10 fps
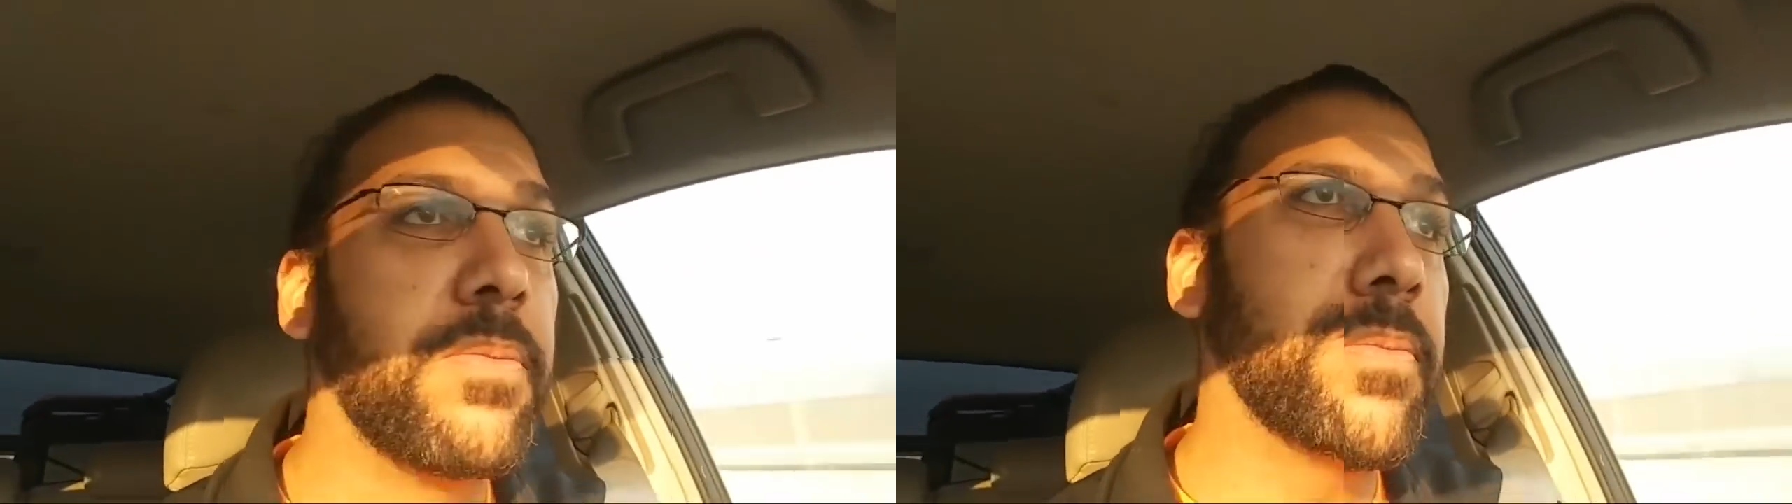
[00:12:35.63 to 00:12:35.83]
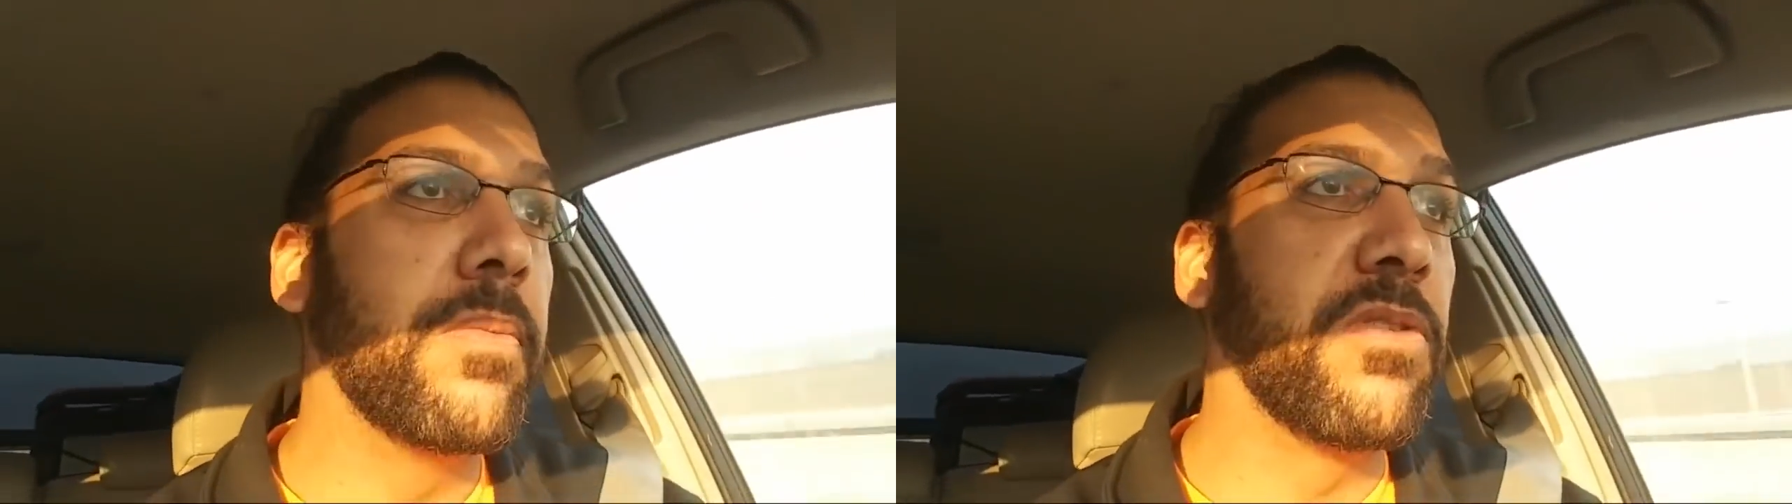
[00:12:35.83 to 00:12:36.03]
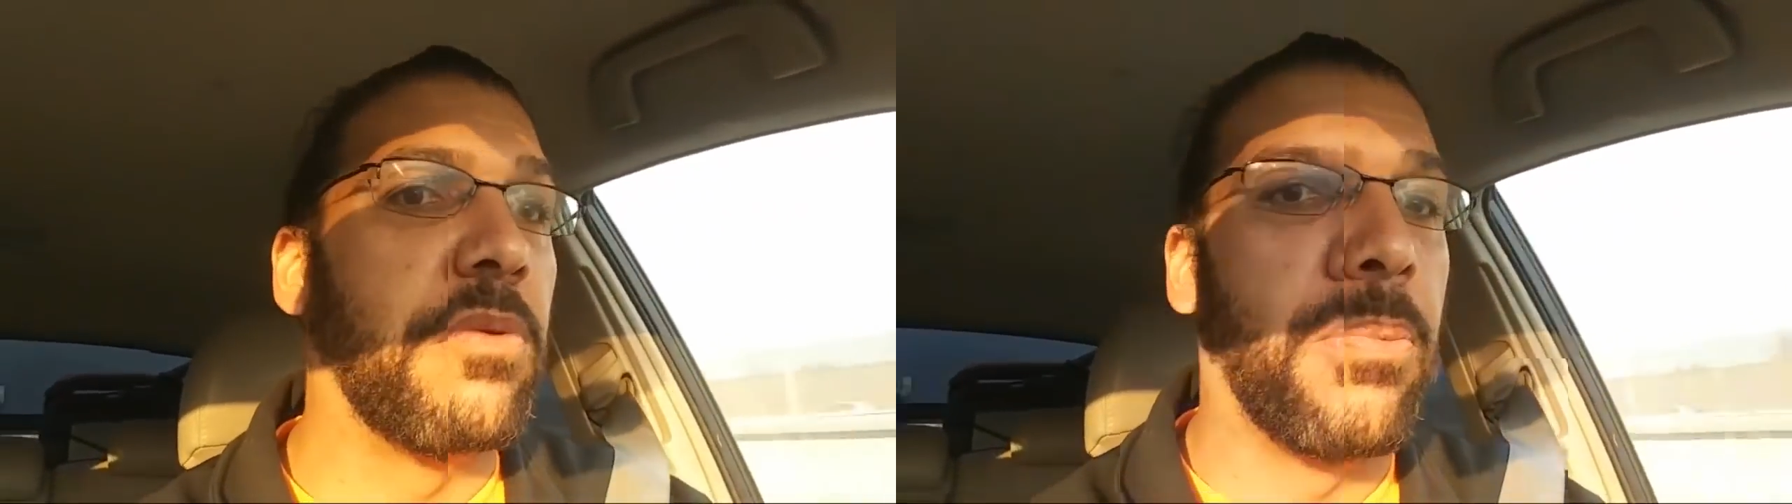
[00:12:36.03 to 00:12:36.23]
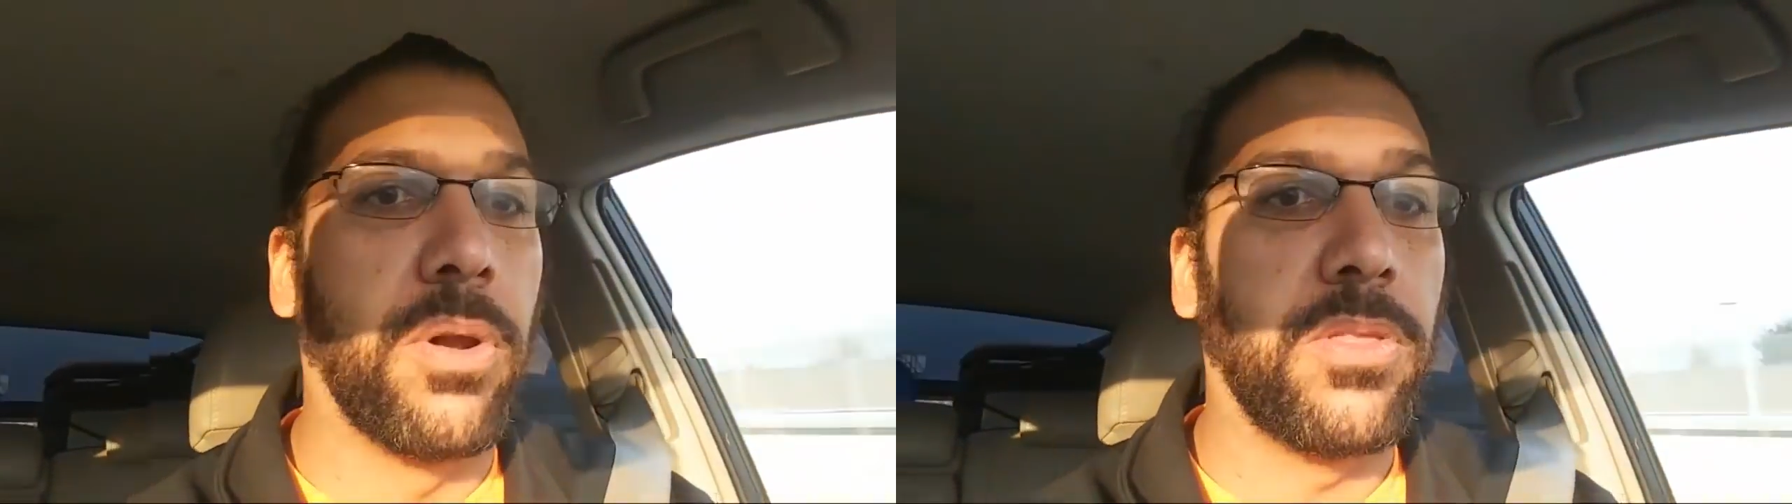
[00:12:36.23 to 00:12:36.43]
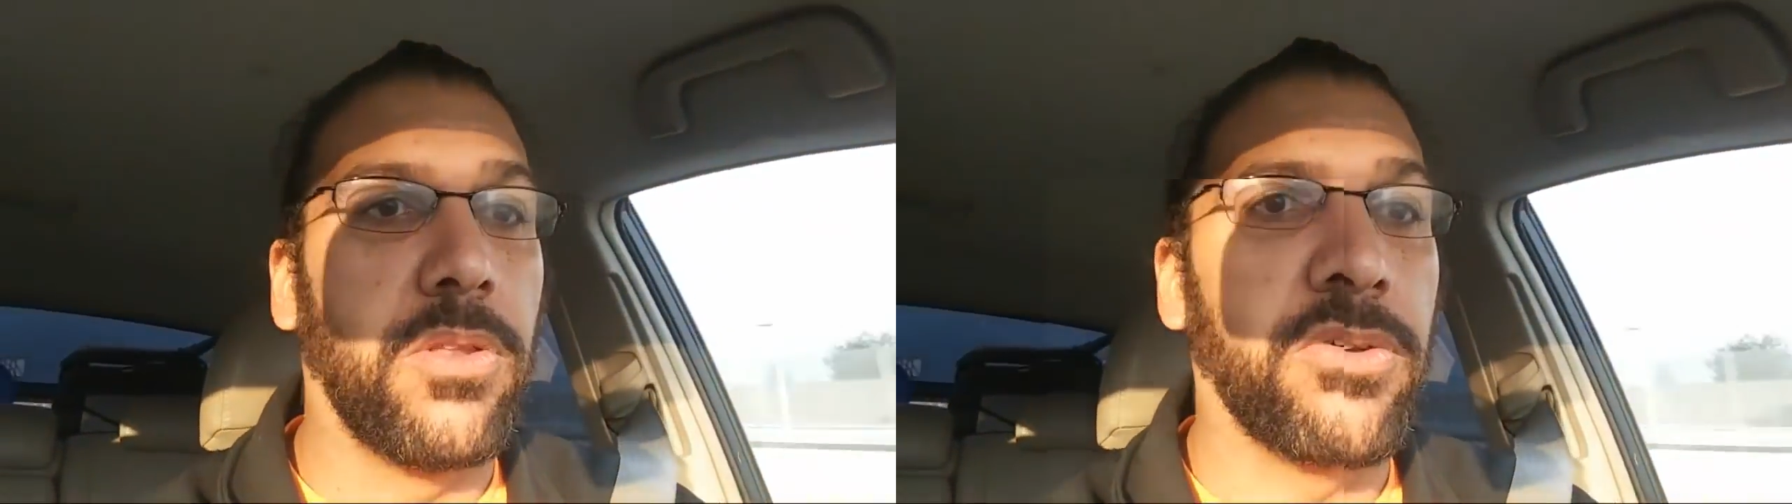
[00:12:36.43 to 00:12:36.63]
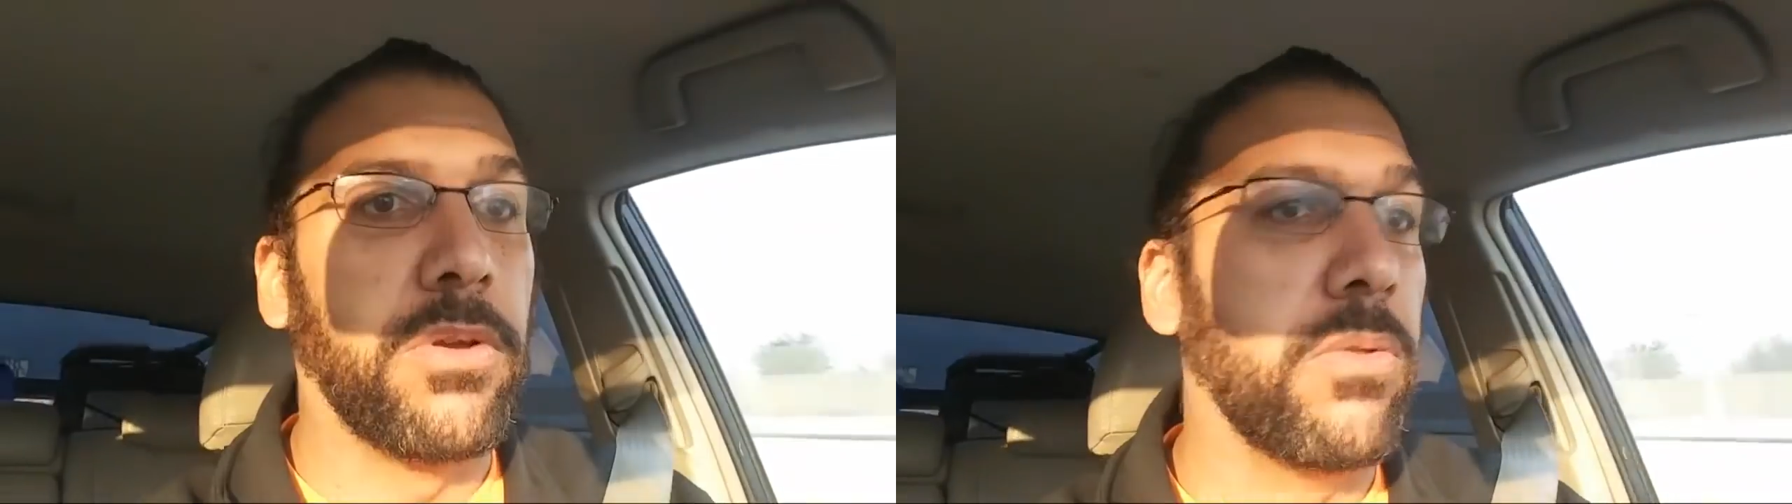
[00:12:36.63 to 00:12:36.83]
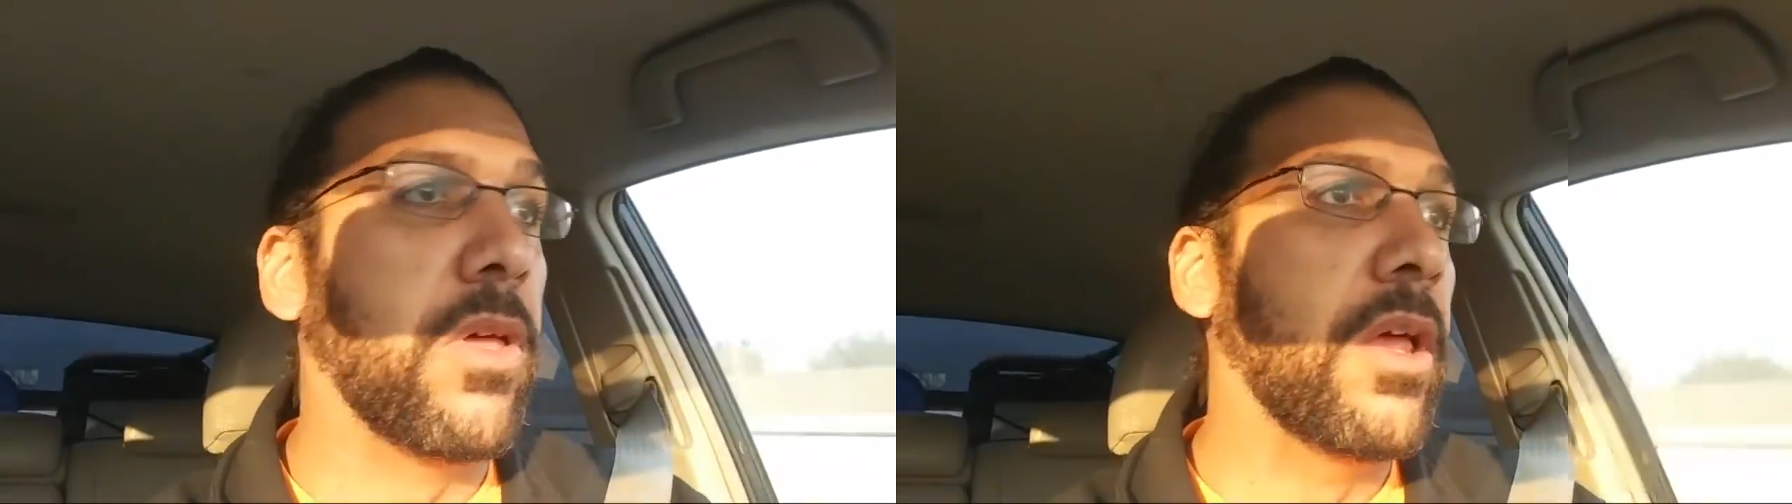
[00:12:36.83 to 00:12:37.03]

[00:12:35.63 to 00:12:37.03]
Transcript: supporting the truth.